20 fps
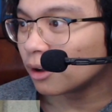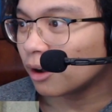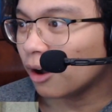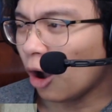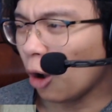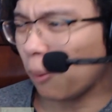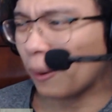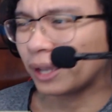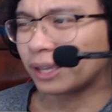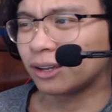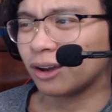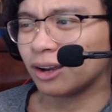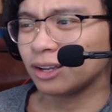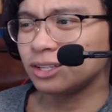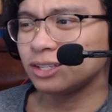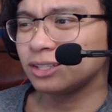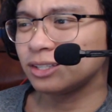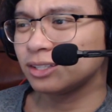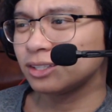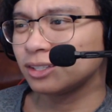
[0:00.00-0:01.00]
Oh my
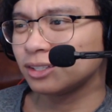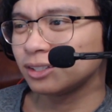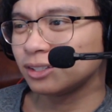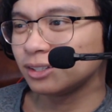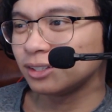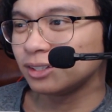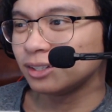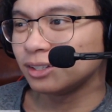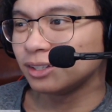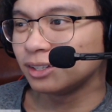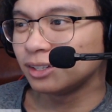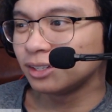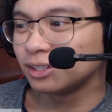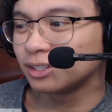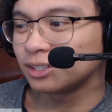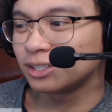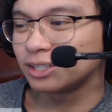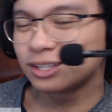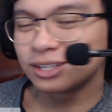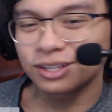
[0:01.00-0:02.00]
gosh.
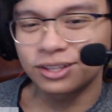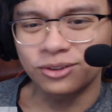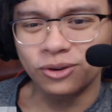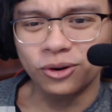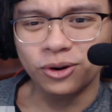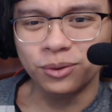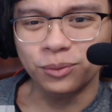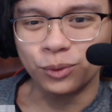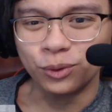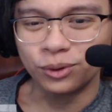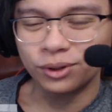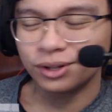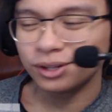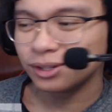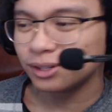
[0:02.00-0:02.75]
She's adorable.